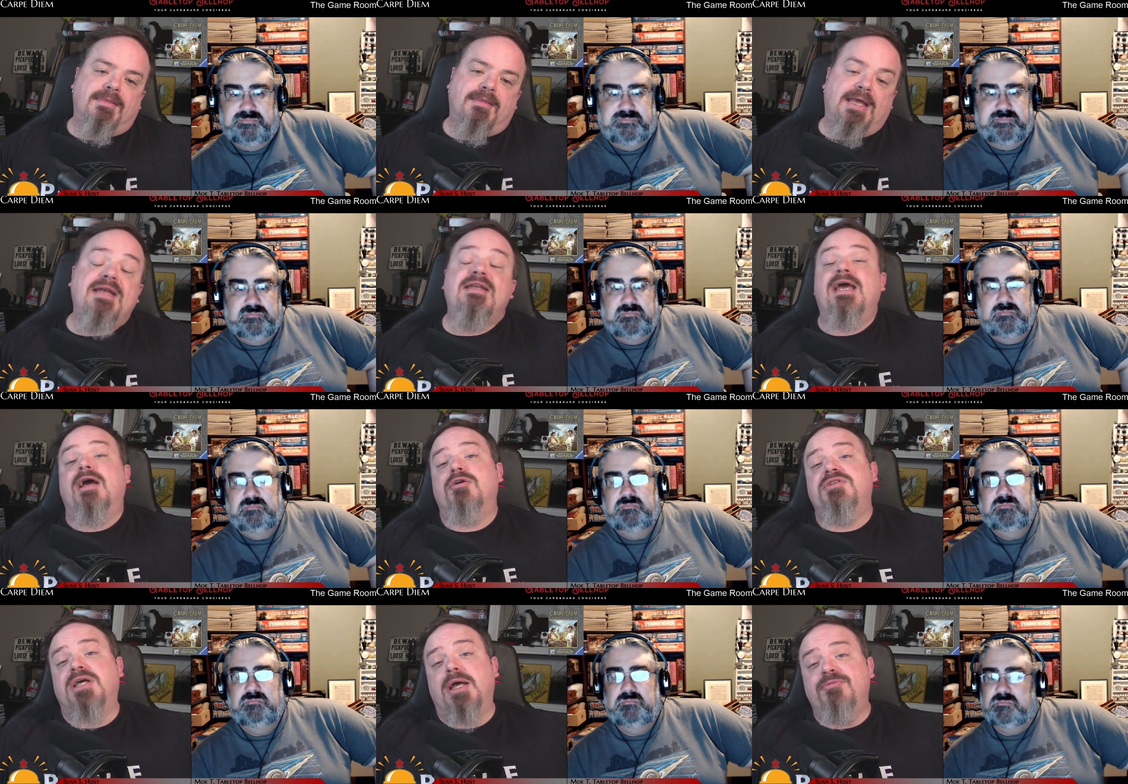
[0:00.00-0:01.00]
Speaker 1: And now,
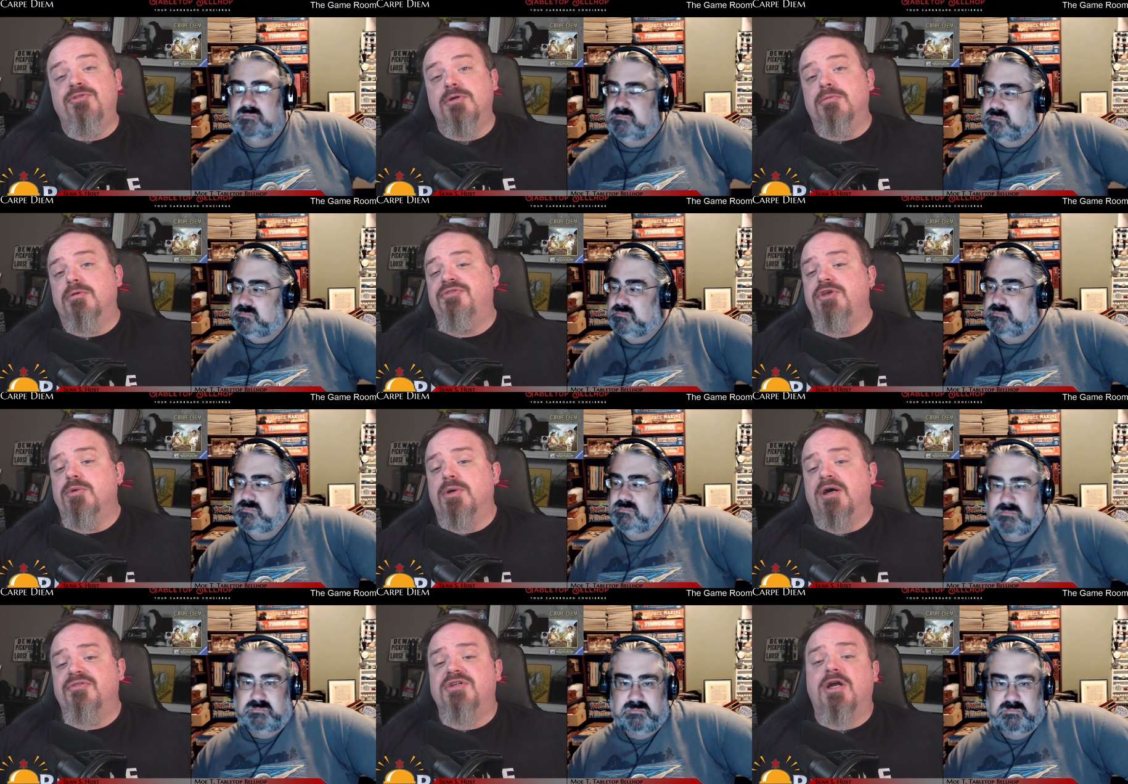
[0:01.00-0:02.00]
time for a review
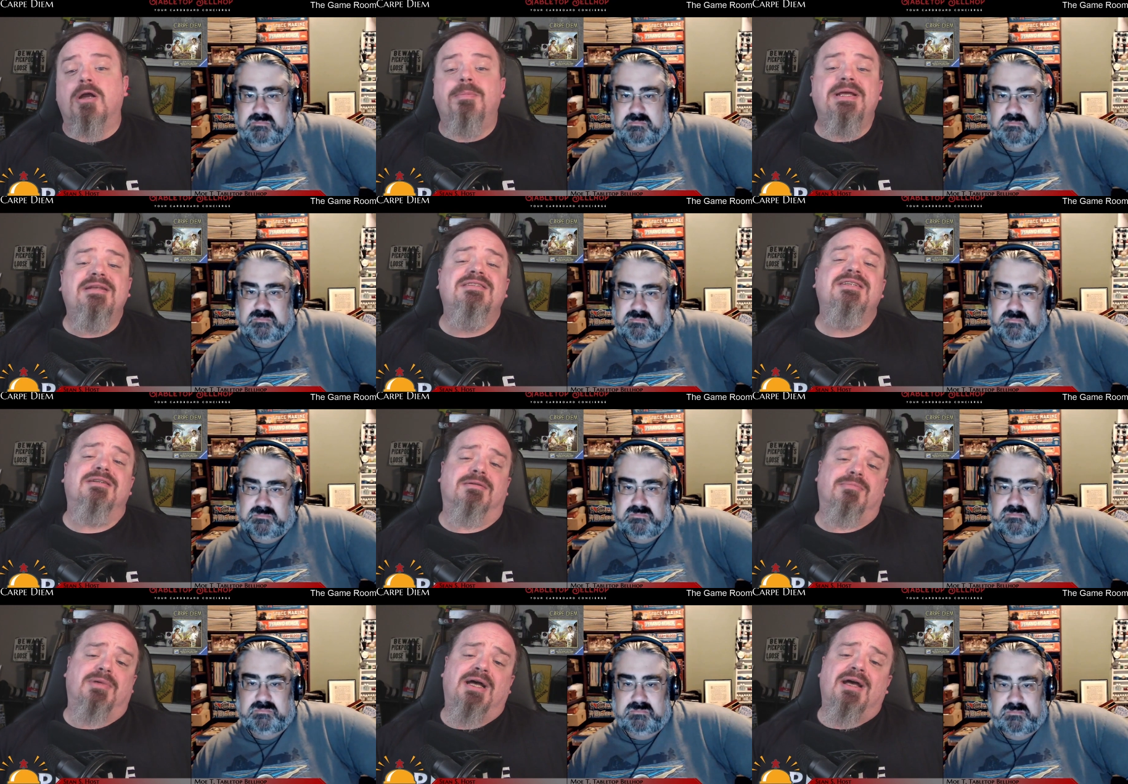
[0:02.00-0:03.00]
of Carpe Diem,
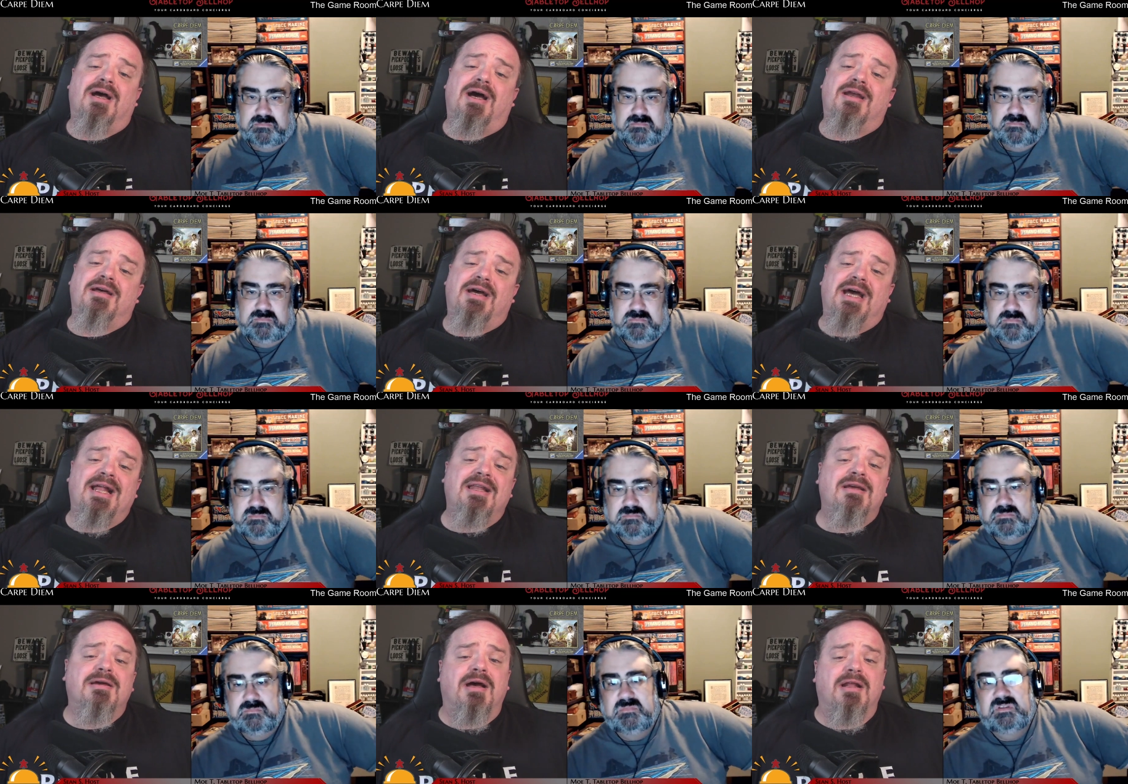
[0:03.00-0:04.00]
Speaker 2: an
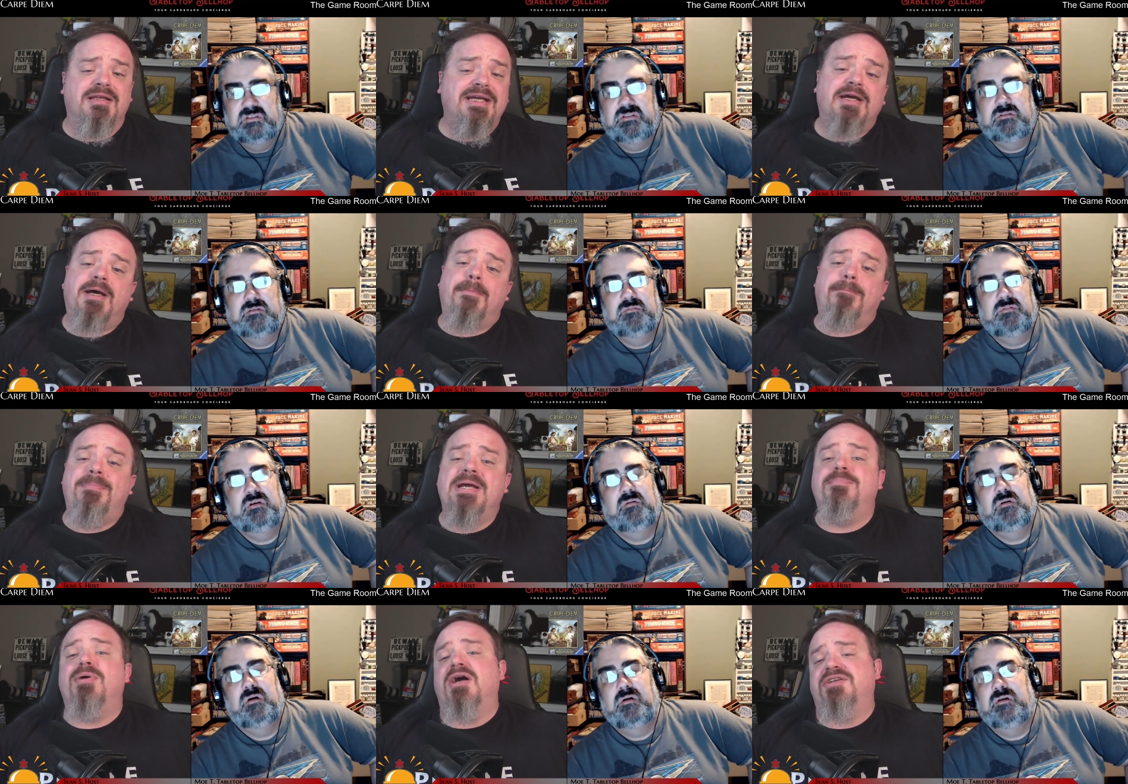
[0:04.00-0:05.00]
Alea Big
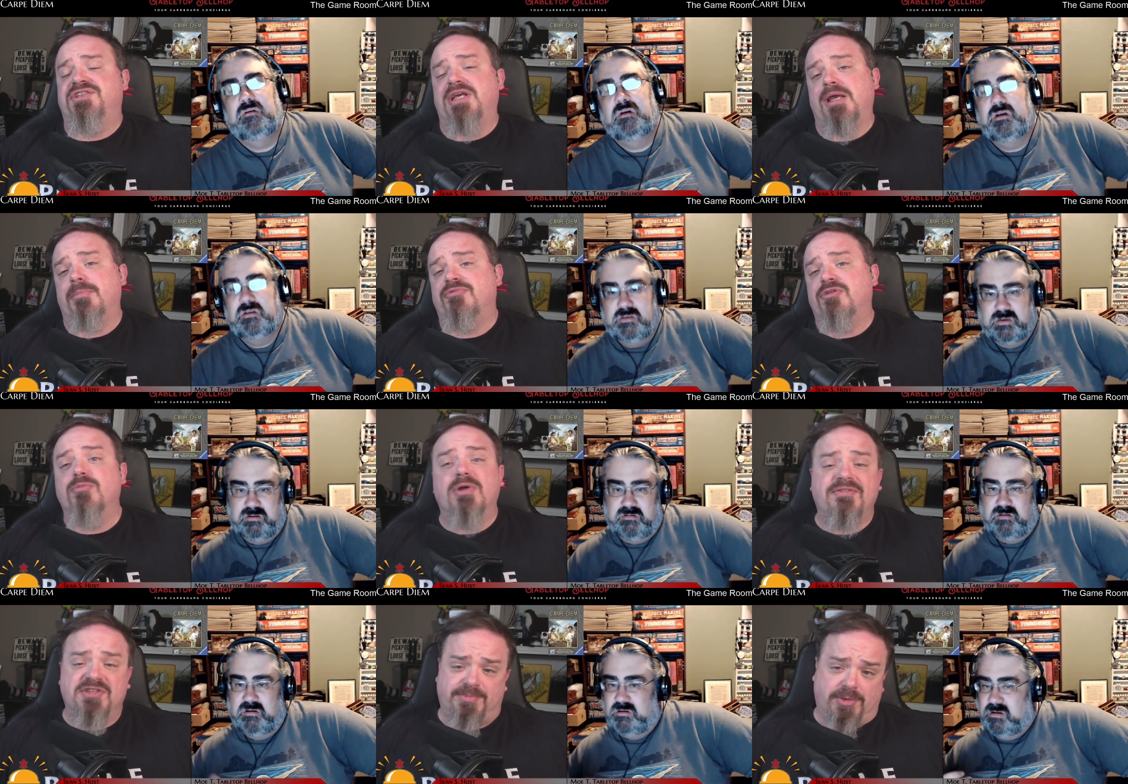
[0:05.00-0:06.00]
Box game from
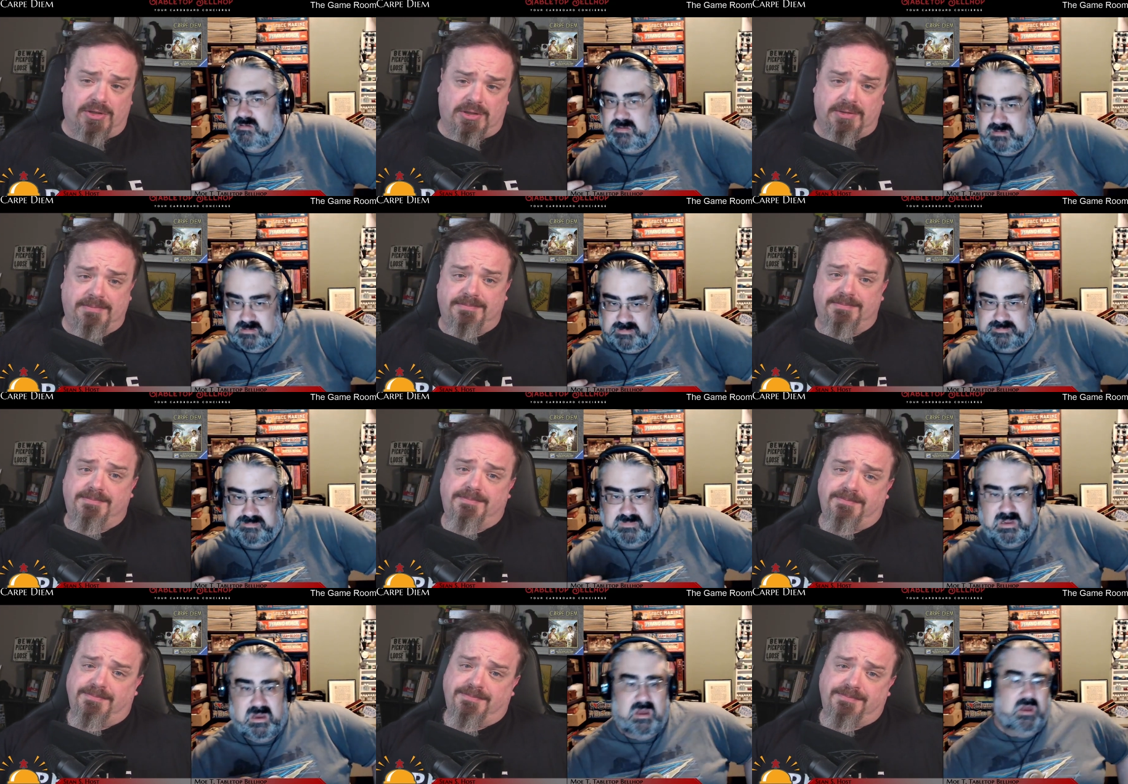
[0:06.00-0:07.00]
Ravensburger.
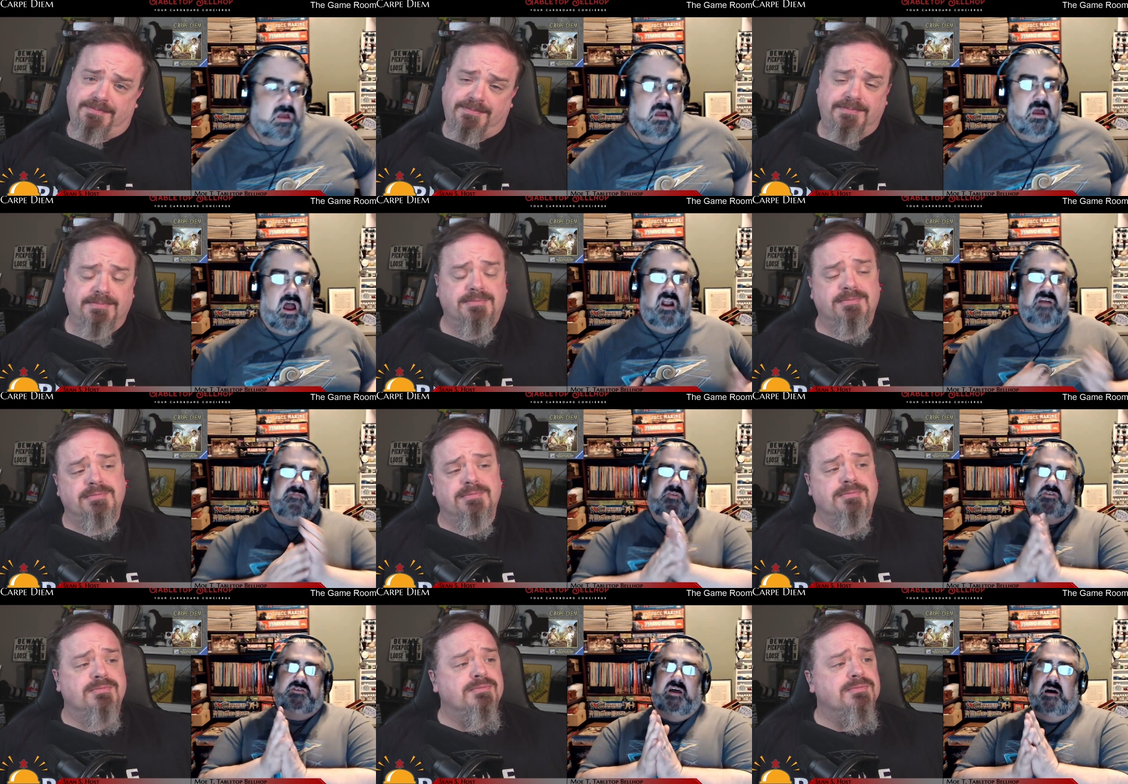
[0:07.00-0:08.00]
All right,
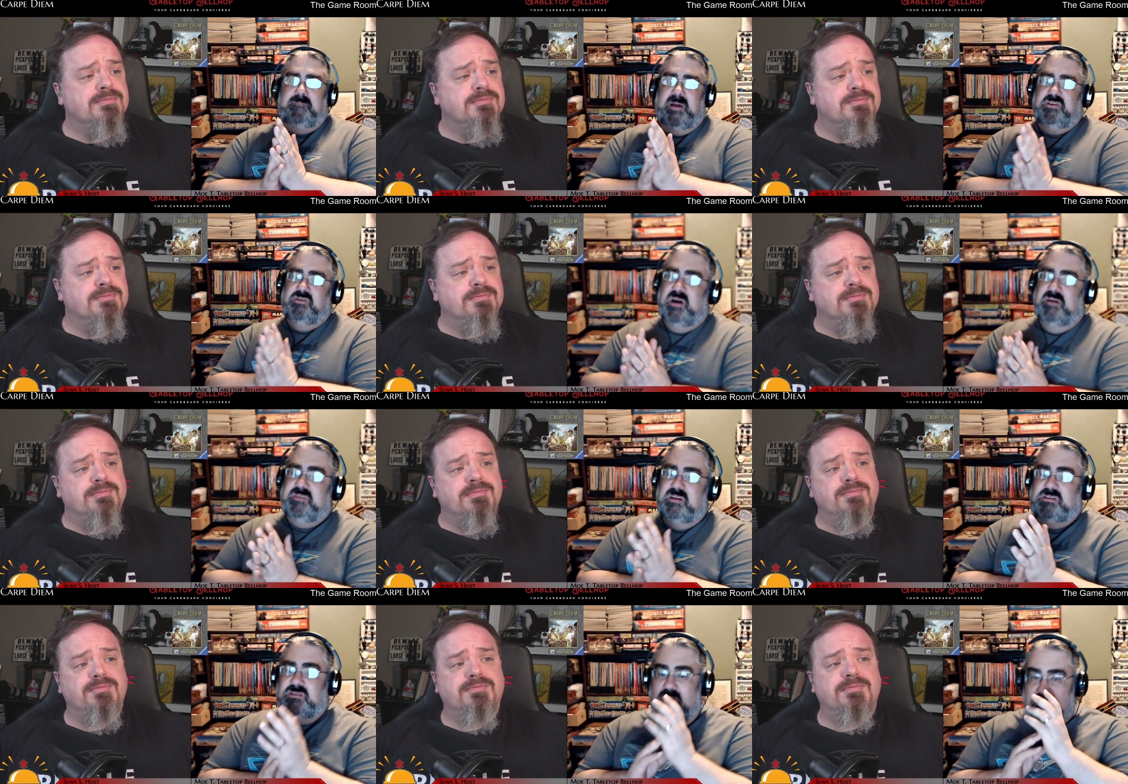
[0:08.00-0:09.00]
first up, I do have to
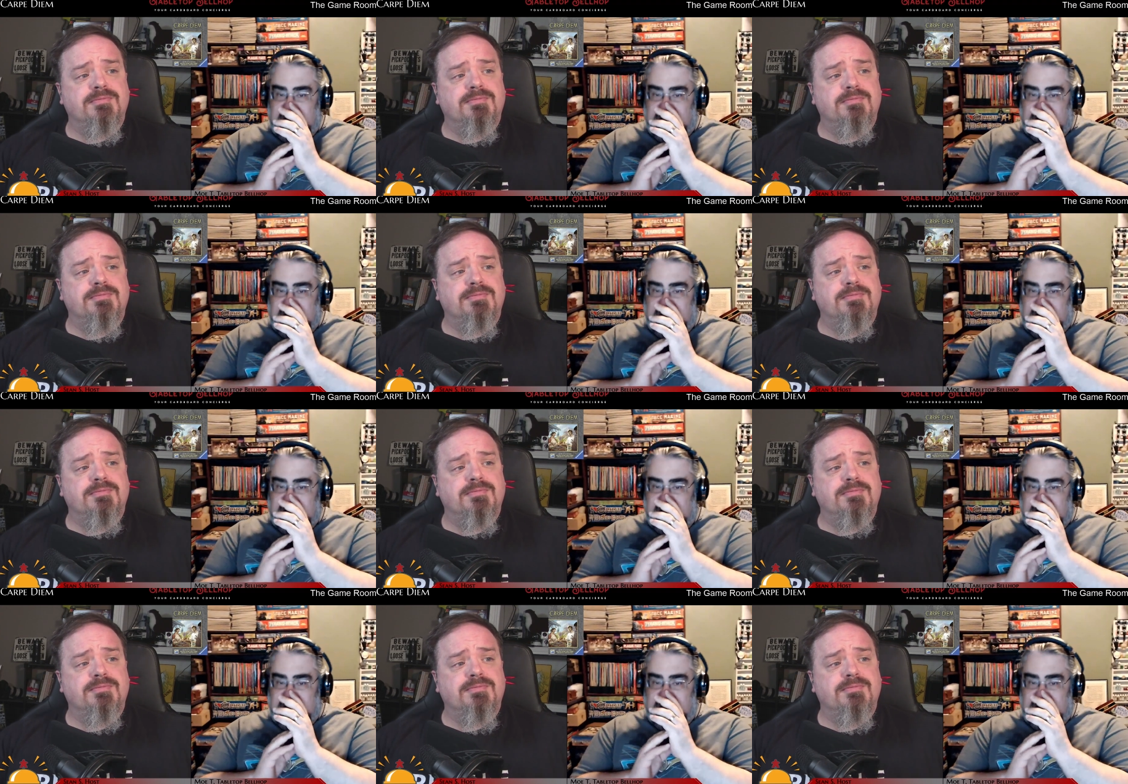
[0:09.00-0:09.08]
disclose